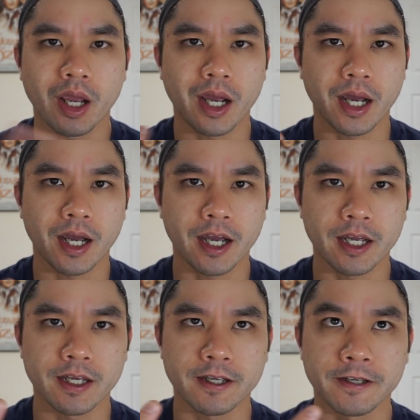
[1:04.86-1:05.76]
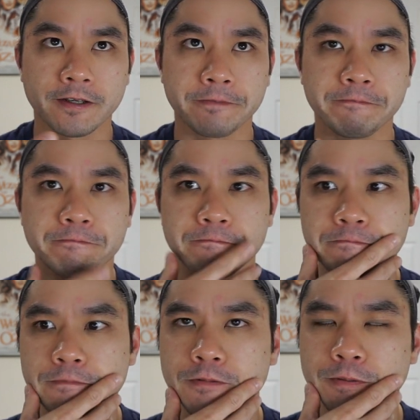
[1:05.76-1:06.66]

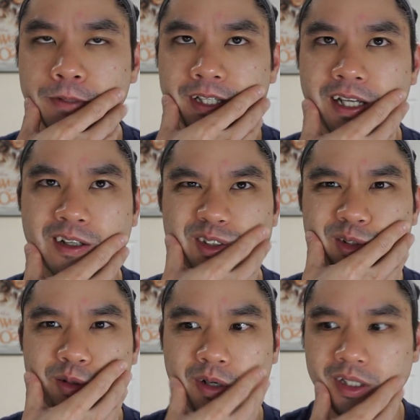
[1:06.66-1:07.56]
I trimmed it down to,